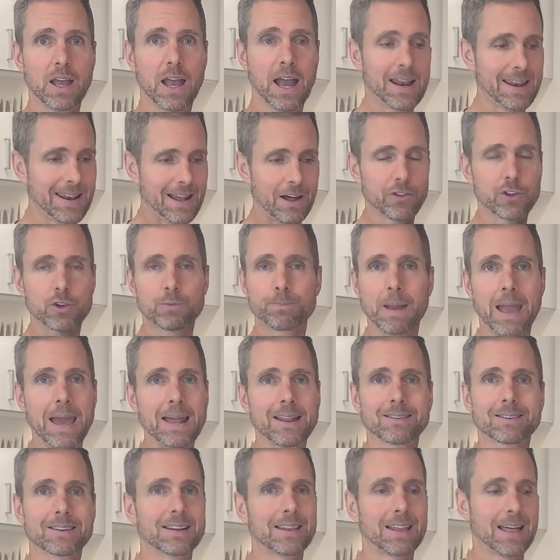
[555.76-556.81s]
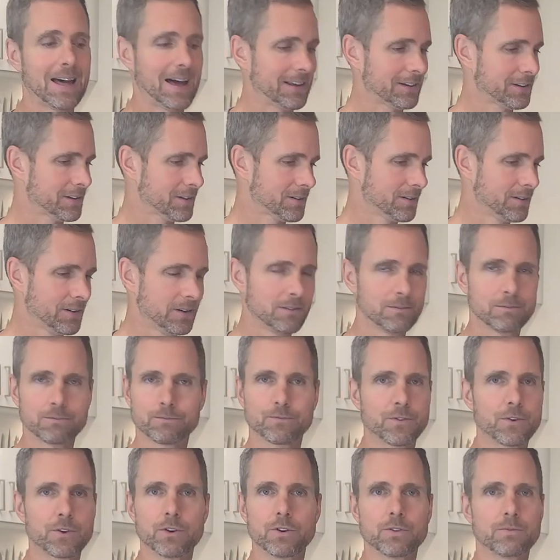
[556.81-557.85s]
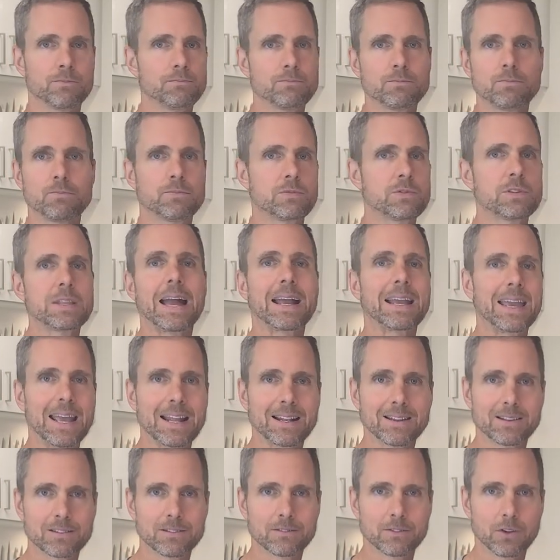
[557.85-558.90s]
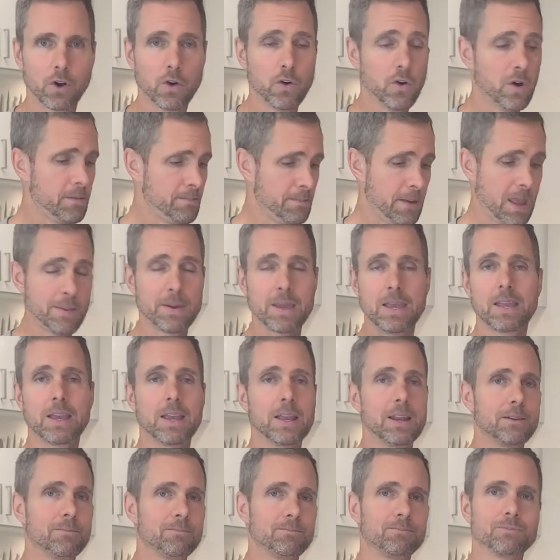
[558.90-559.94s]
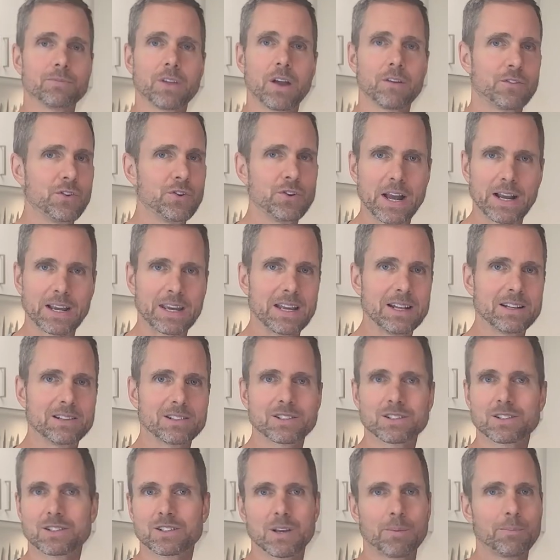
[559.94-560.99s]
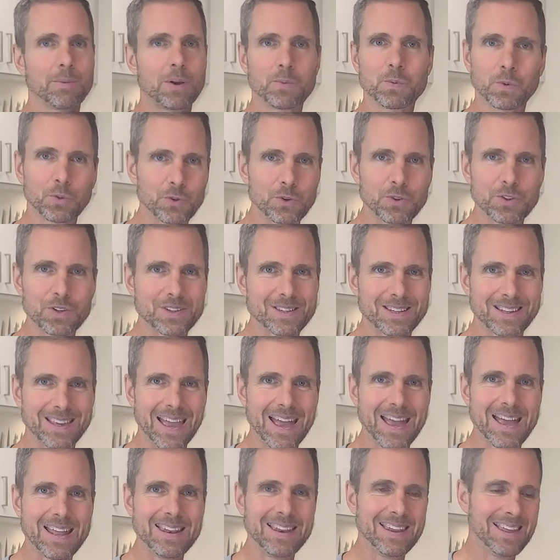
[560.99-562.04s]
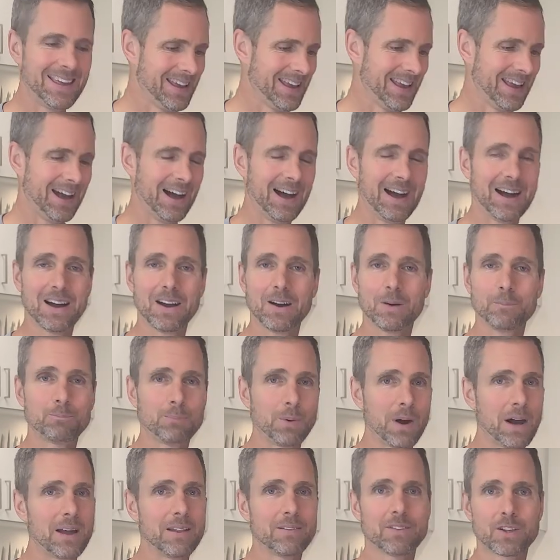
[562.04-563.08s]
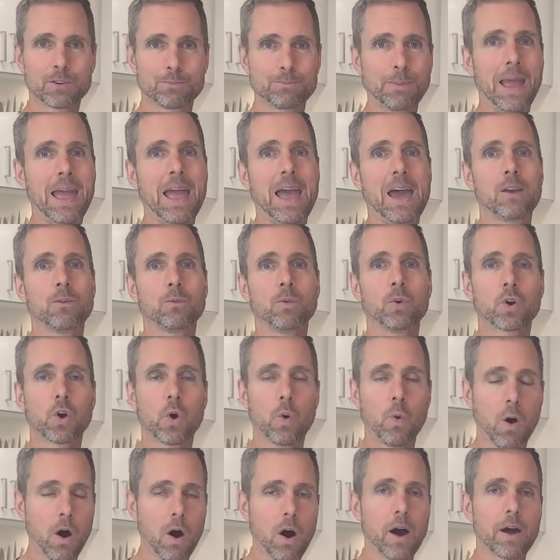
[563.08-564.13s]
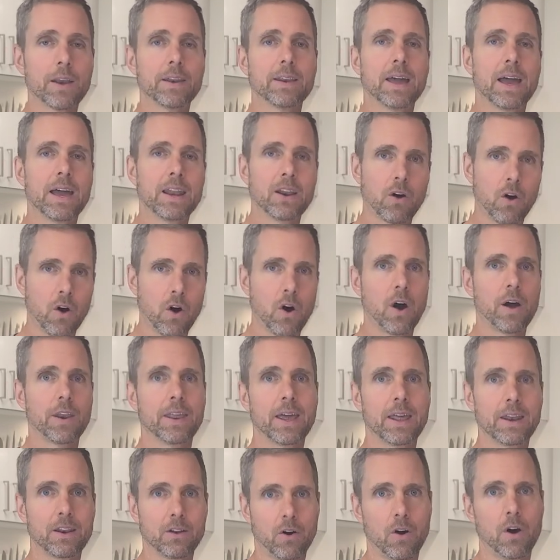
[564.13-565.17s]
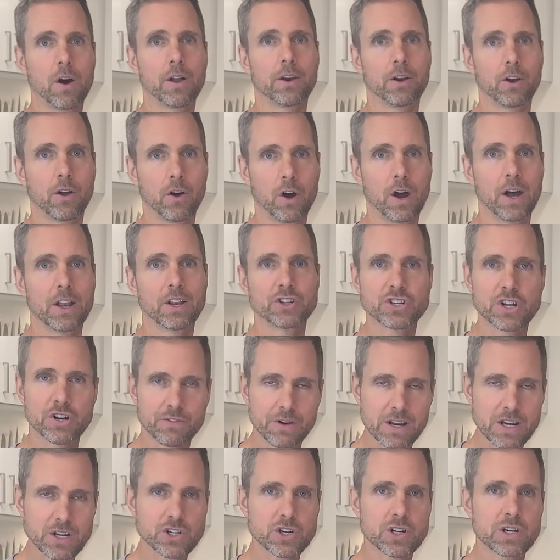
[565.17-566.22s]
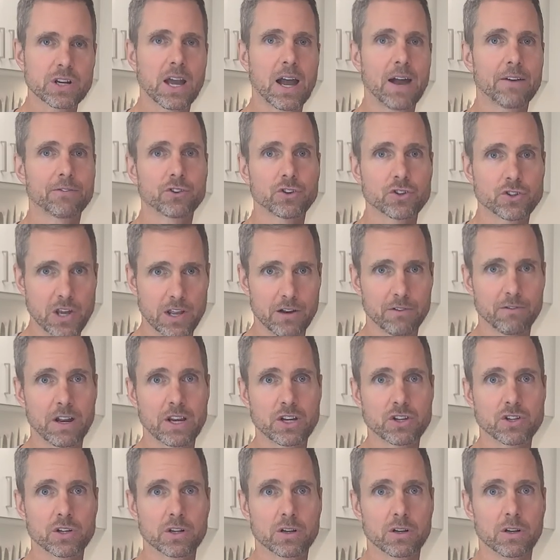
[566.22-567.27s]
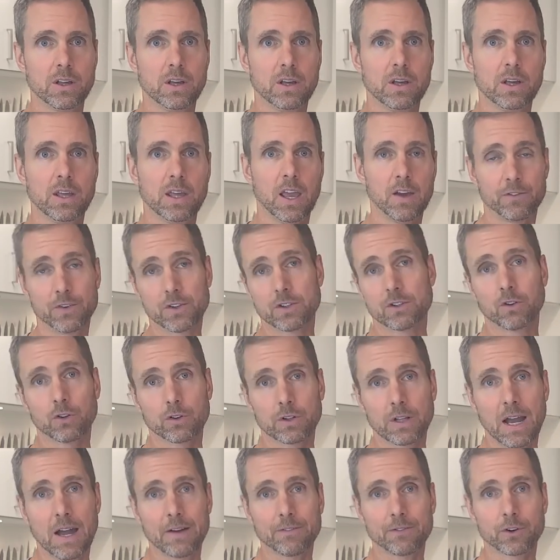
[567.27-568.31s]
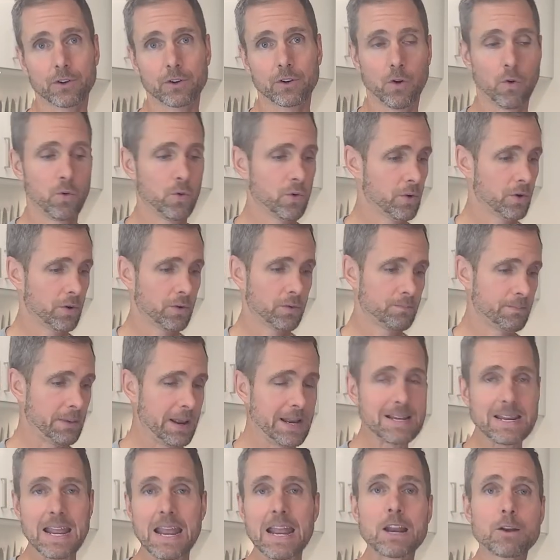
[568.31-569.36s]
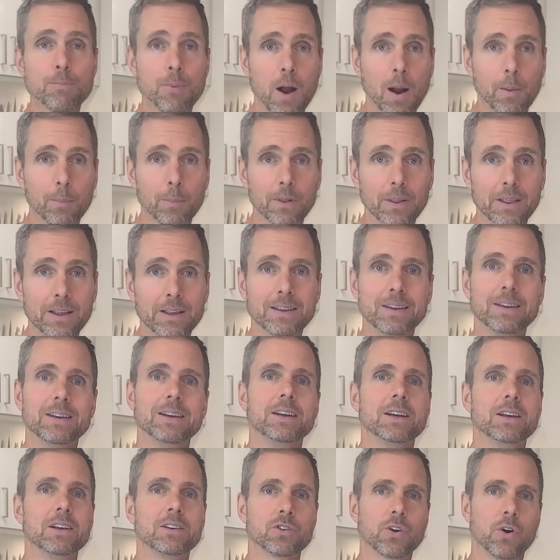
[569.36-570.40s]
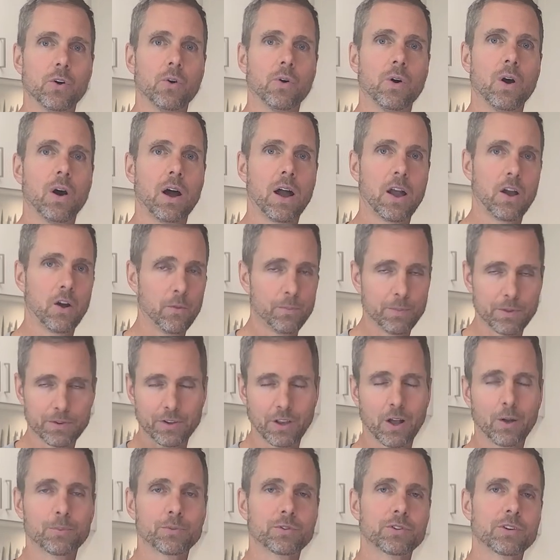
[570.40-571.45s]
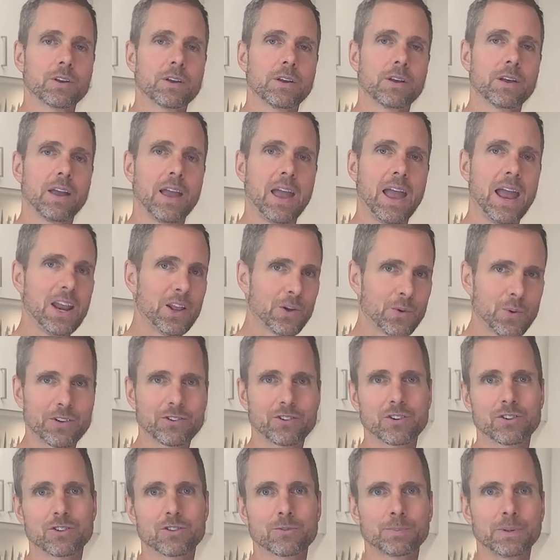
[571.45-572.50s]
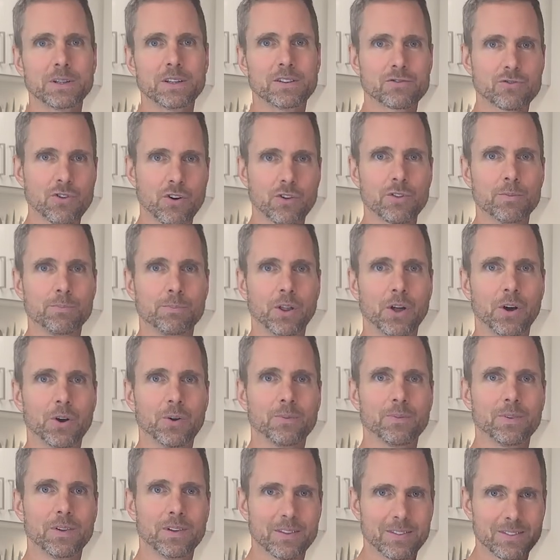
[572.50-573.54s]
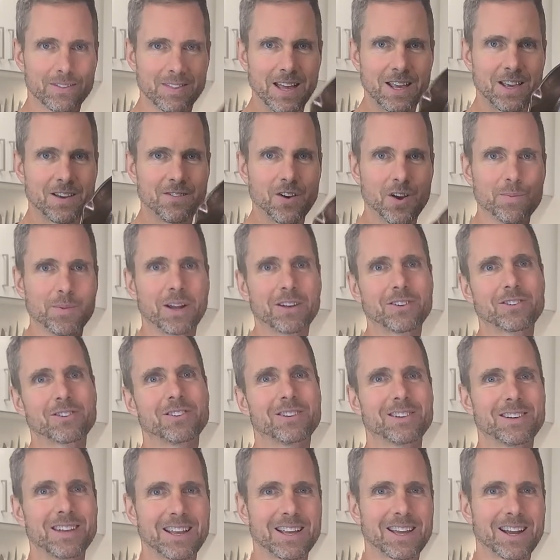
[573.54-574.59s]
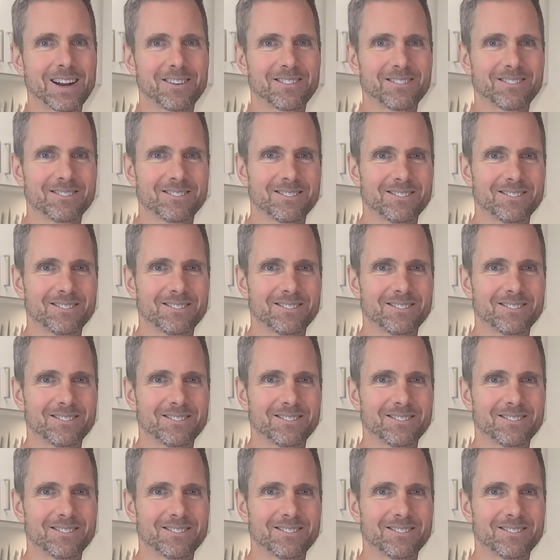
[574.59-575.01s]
and now this pan is going to last for decades, you know, and maybe in a few decades somebody will do this again. Um, but this pan will go on and on and on and on, generation after generation, if it's looked after or maintained properly. So I hope this helps. Any questions, please throw them below. Thank you very much. Take care.